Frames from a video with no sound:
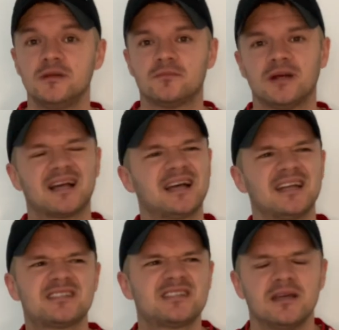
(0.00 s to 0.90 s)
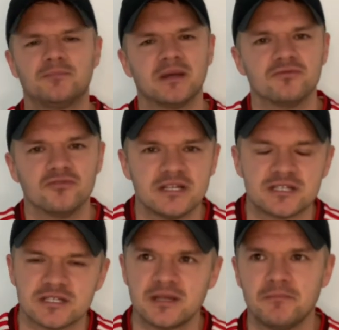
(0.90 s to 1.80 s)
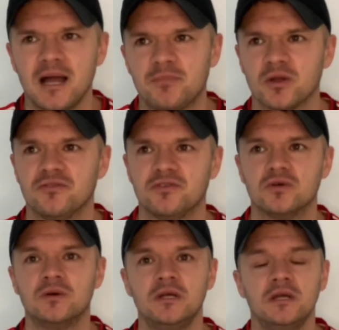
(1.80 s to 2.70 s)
but I cannot see it being racist in my point of view.